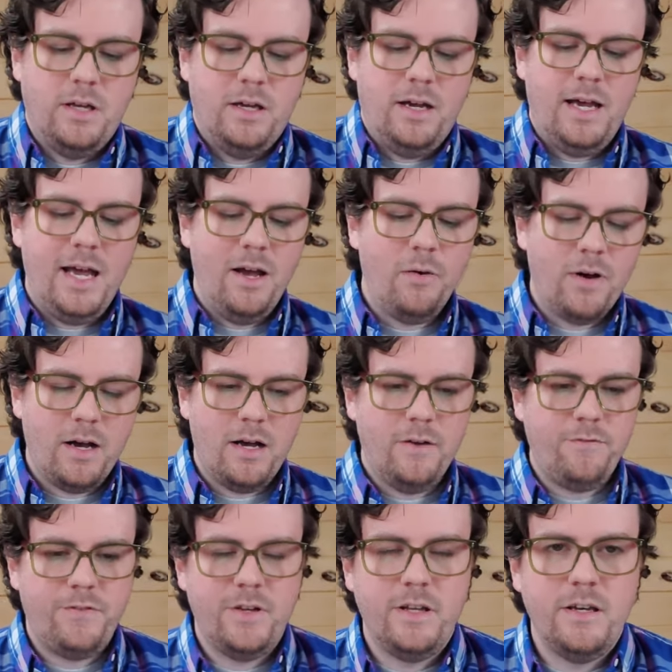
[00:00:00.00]
how
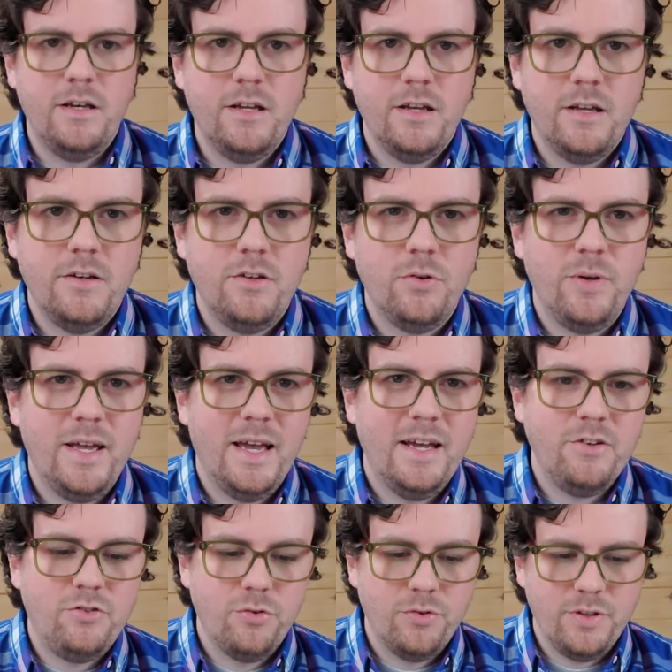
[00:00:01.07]
often do we
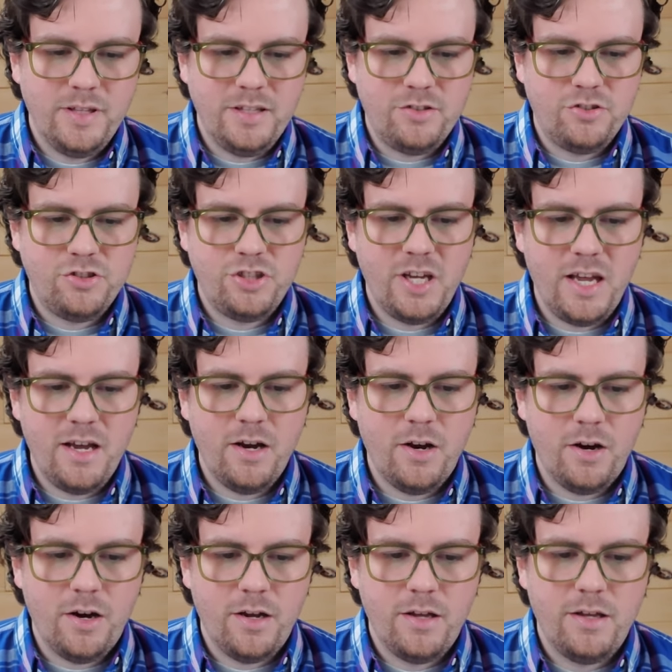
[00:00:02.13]
actually
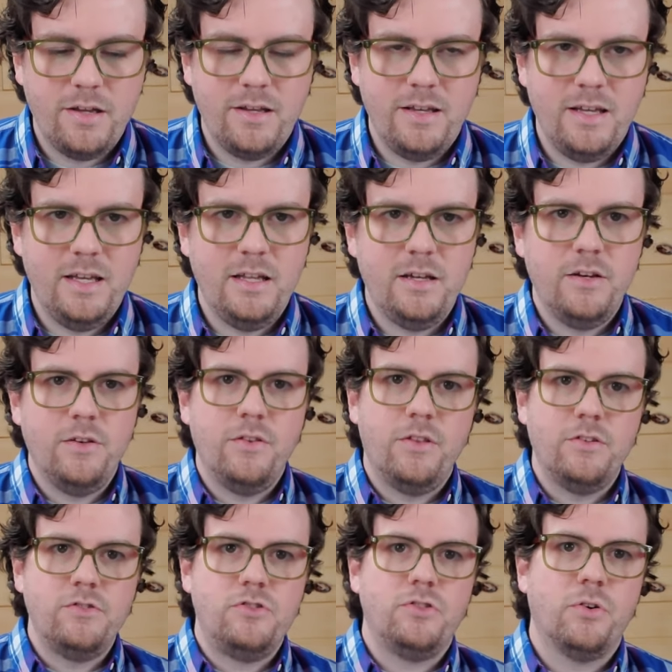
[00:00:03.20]
share in
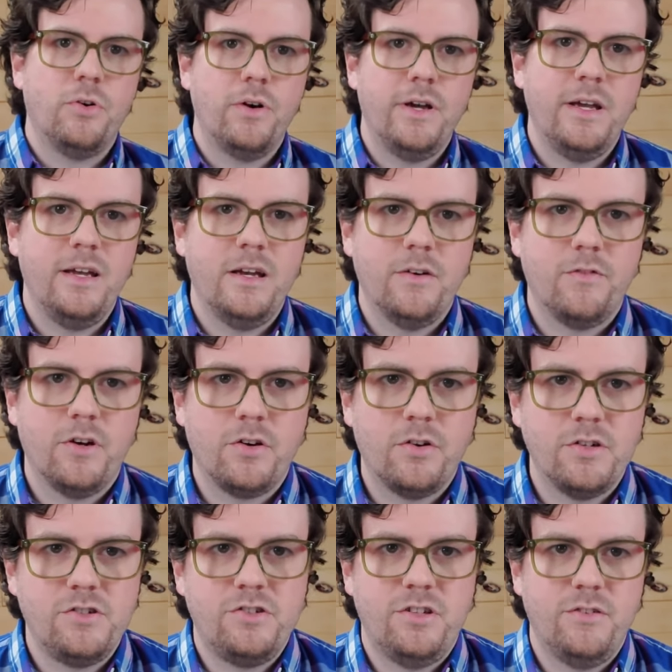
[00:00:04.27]
the joy of our
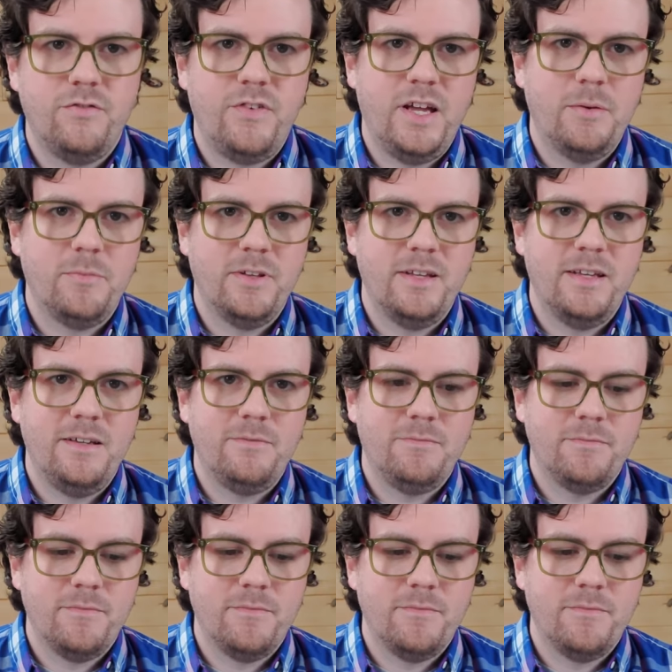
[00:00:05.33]
Christian family?